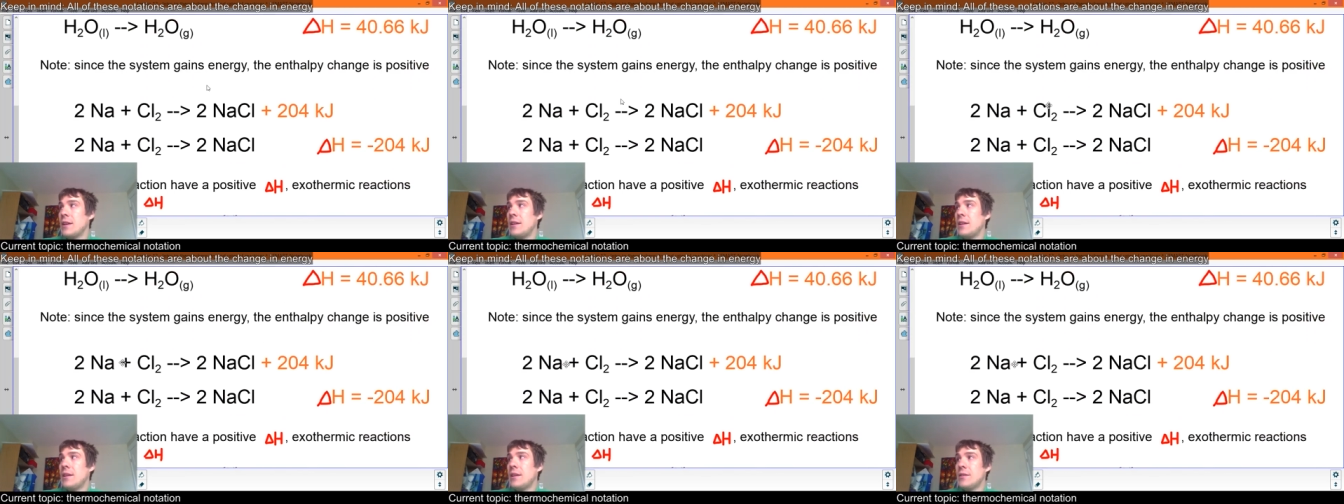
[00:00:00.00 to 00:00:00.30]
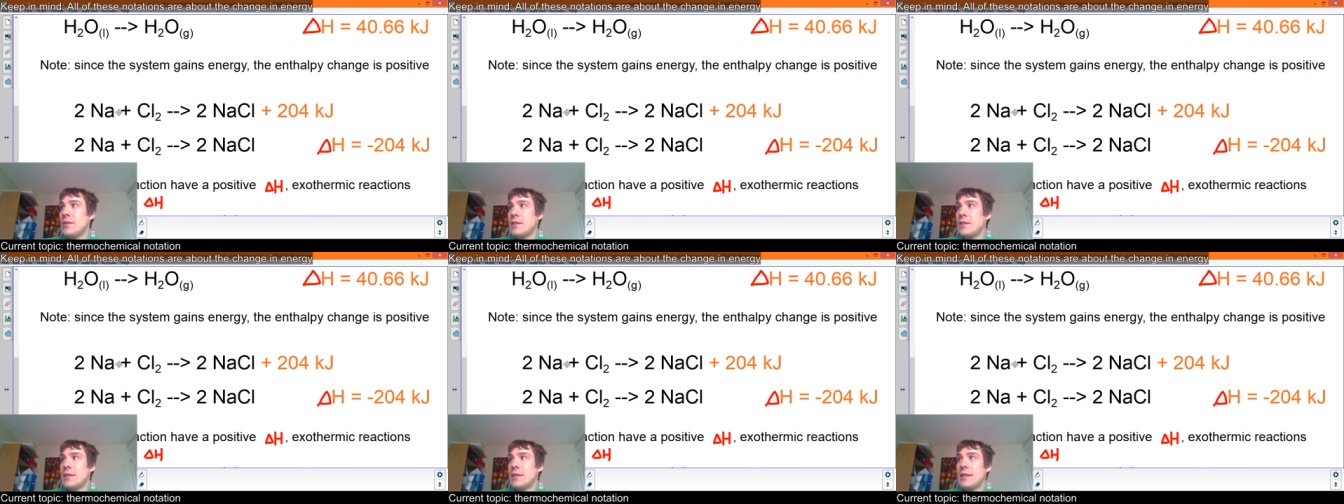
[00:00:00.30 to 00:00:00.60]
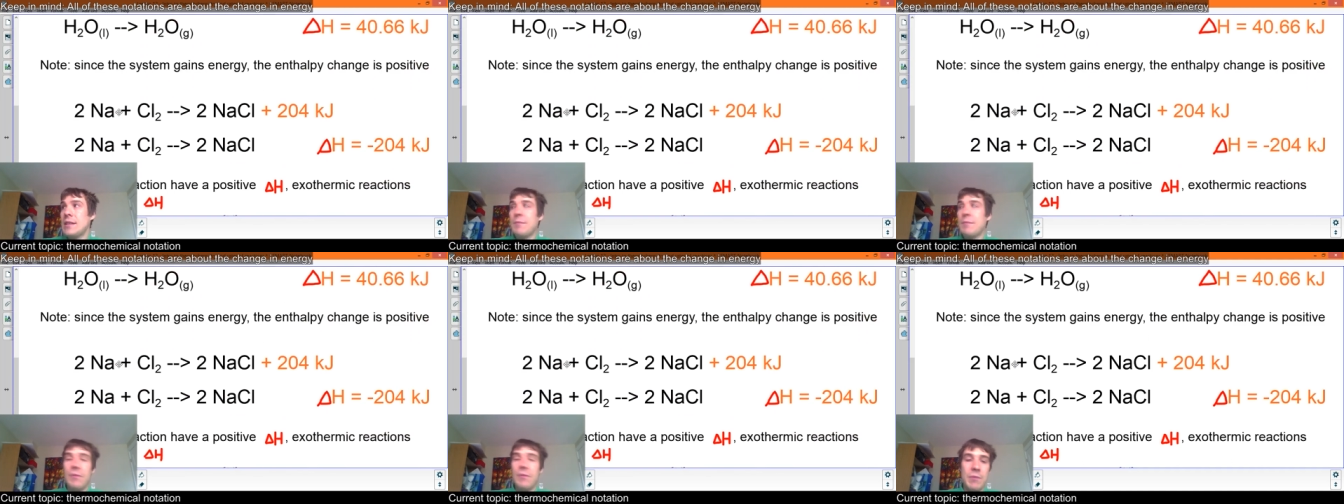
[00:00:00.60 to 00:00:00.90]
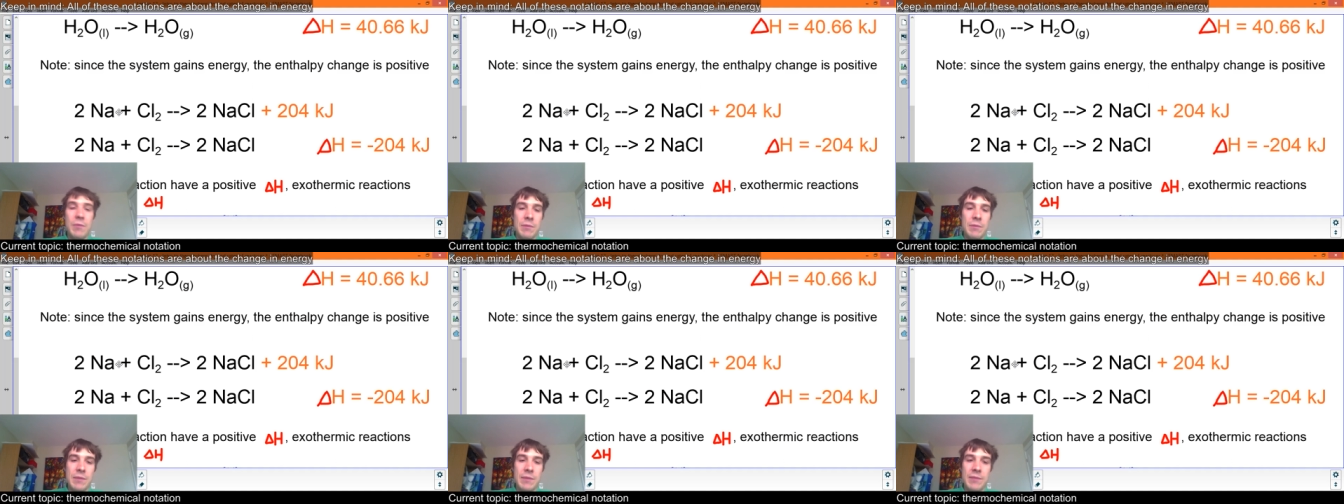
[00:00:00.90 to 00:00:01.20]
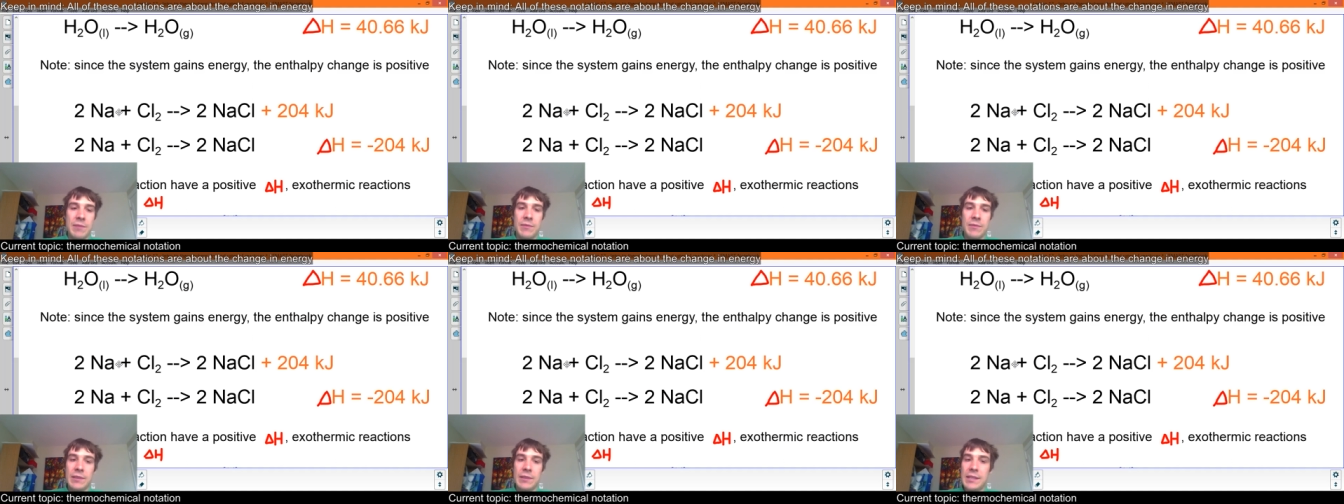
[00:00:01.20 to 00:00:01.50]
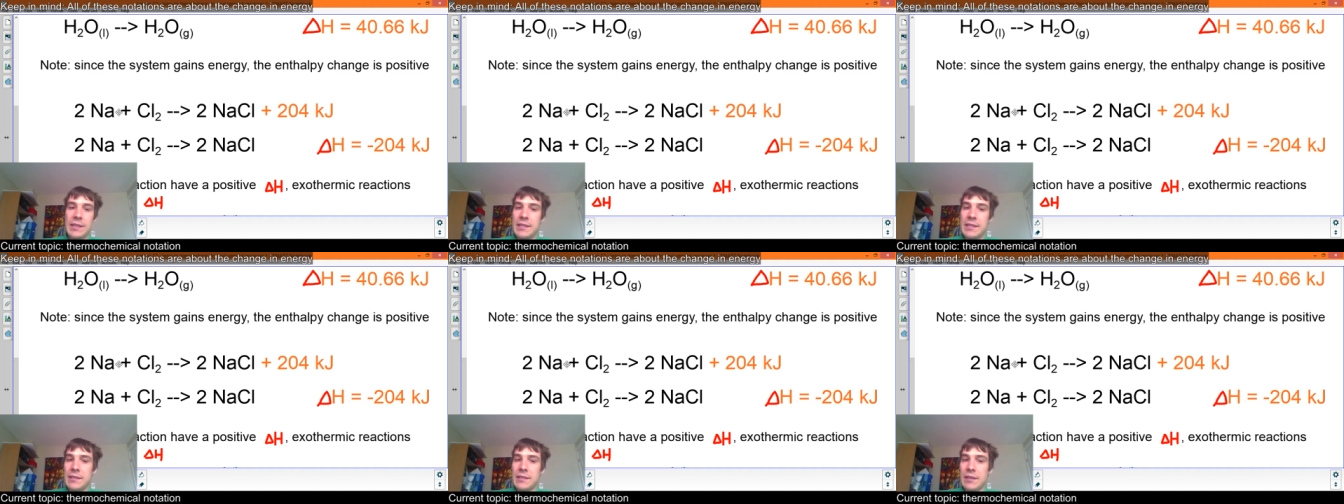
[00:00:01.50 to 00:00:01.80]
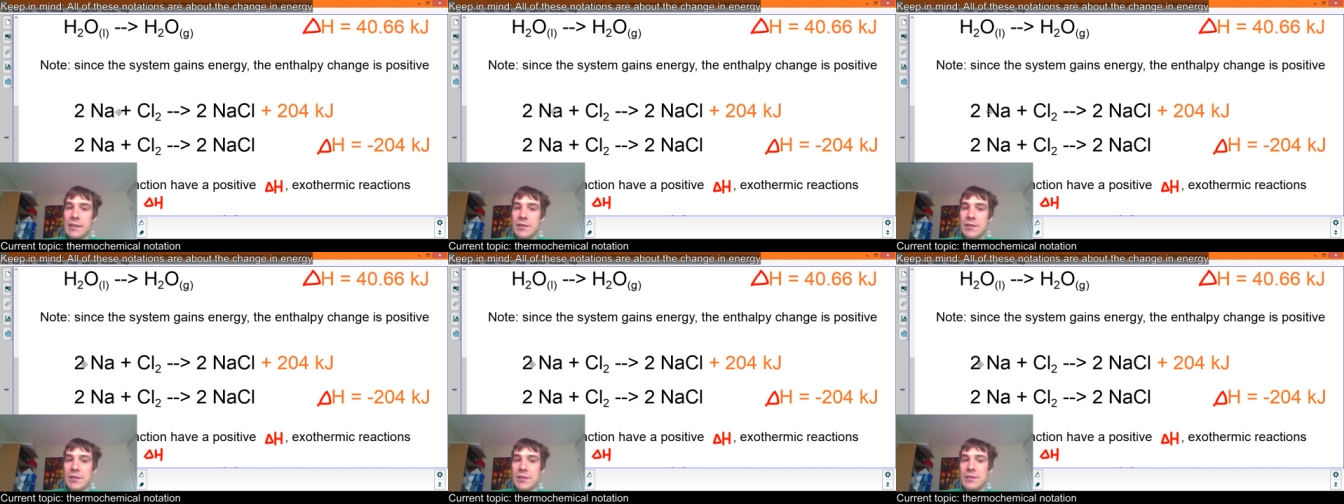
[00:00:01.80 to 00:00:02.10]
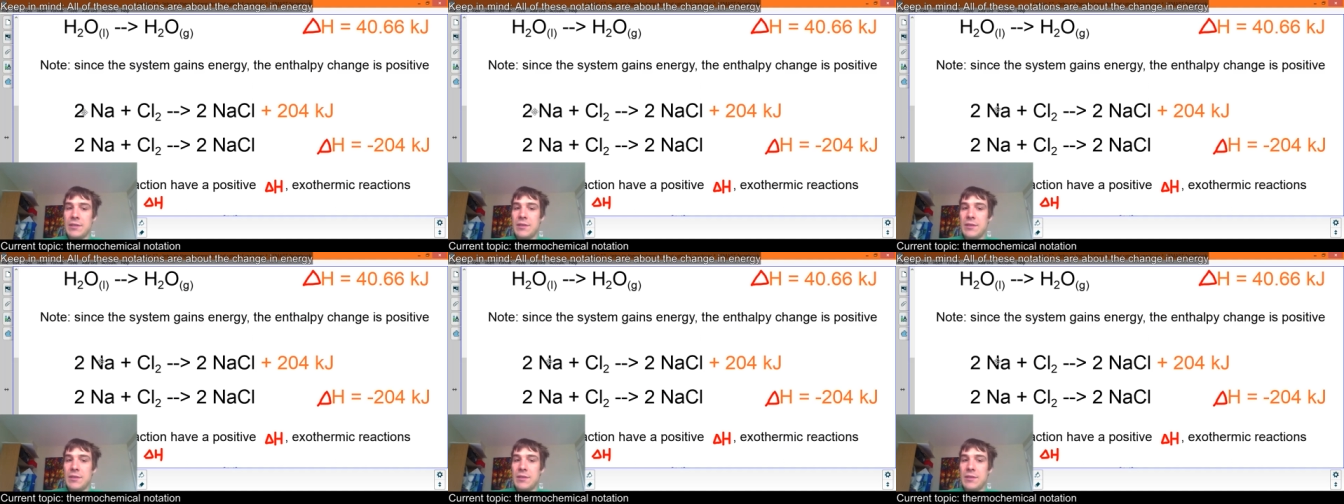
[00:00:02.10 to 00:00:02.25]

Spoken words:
Here's an example of one where it releases energy.